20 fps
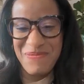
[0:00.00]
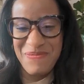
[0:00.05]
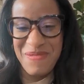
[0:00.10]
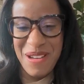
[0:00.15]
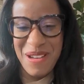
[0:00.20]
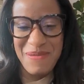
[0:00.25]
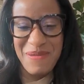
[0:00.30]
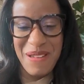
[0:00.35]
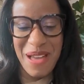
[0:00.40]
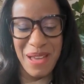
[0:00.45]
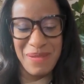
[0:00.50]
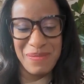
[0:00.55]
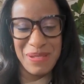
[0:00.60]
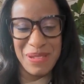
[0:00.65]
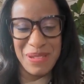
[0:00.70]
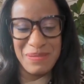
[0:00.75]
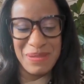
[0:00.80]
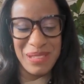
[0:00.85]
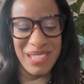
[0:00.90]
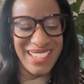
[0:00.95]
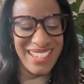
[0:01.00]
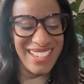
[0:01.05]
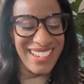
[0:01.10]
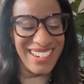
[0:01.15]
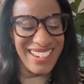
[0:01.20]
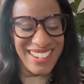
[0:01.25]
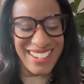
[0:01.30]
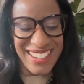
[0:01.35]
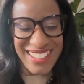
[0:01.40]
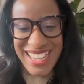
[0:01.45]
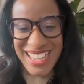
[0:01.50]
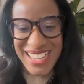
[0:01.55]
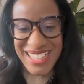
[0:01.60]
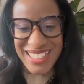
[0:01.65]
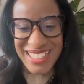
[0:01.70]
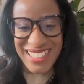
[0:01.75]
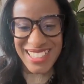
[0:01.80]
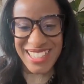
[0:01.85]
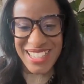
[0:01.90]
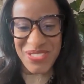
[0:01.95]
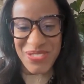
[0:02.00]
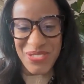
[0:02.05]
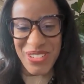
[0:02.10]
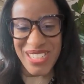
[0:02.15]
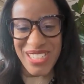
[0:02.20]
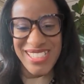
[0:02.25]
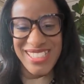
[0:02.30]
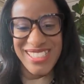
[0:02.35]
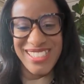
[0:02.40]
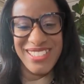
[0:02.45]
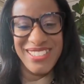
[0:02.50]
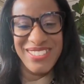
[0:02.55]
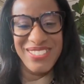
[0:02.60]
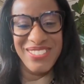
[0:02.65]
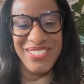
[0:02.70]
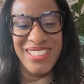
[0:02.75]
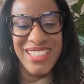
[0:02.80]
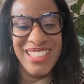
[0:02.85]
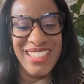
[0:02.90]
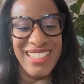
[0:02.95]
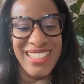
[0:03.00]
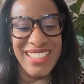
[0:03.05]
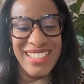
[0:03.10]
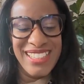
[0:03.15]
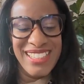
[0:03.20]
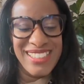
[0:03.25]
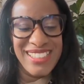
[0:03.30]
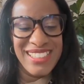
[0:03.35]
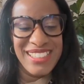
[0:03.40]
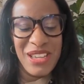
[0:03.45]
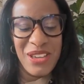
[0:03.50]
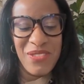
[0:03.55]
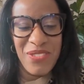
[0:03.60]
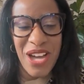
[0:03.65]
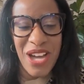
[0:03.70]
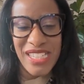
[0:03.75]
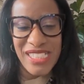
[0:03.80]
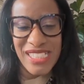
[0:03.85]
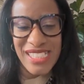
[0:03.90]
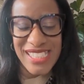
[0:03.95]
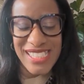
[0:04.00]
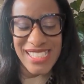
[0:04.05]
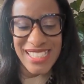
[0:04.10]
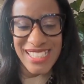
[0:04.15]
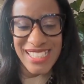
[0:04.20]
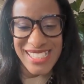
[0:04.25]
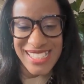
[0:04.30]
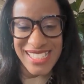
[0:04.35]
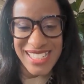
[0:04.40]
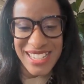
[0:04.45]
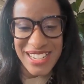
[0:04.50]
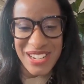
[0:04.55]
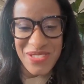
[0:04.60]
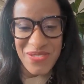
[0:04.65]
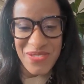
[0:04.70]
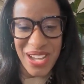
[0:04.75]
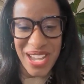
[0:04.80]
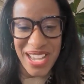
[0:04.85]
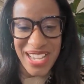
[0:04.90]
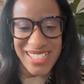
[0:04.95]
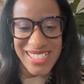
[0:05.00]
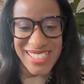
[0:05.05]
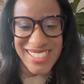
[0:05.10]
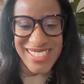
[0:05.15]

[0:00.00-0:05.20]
I'm happy to be here. Can't wait to give unsolicited advice.